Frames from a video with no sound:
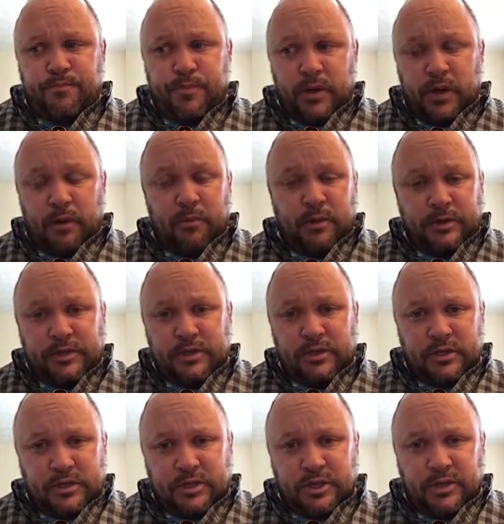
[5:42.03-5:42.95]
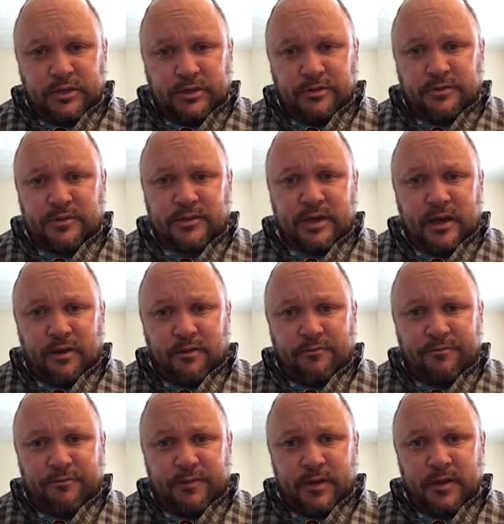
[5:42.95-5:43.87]
but I want you to judge
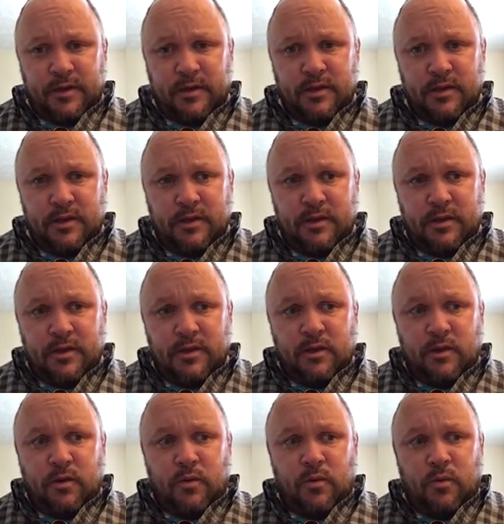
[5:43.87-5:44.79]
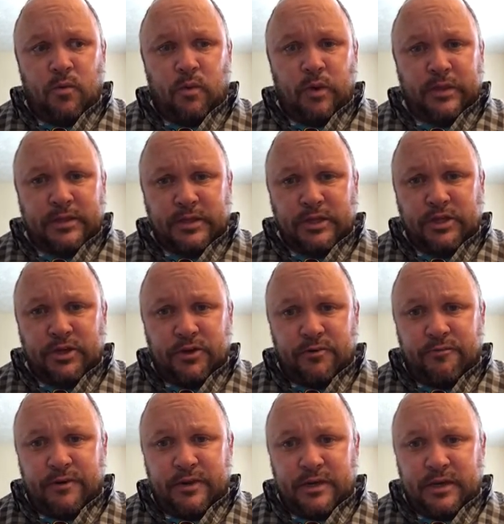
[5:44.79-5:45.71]
yourself. What does
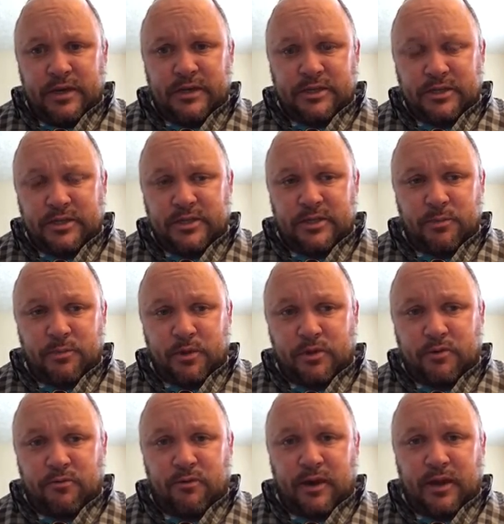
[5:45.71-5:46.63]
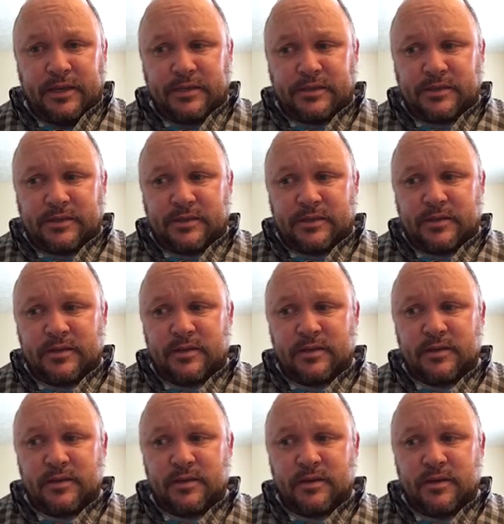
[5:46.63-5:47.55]
your relationship with Christ
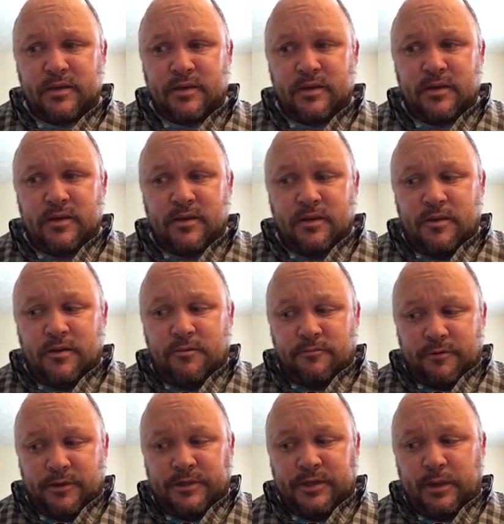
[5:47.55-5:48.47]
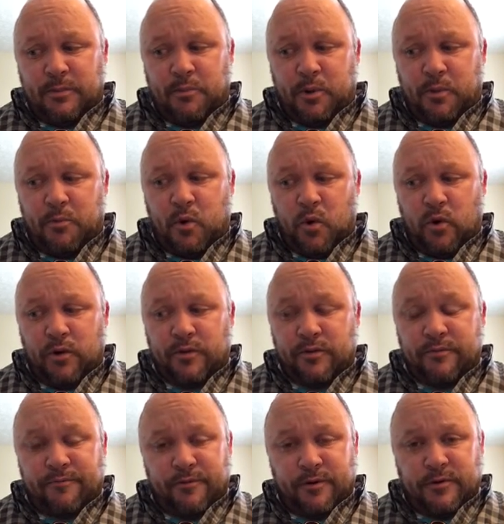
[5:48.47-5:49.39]
resemble more,
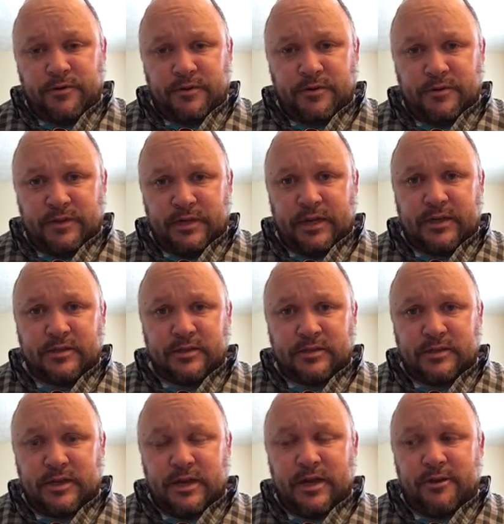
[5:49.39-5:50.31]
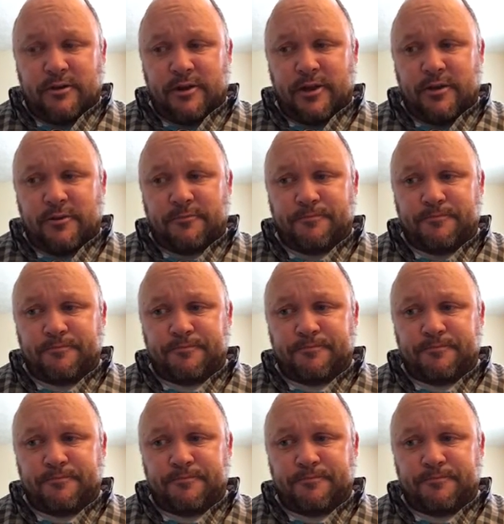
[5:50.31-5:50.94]
the first or second scenario?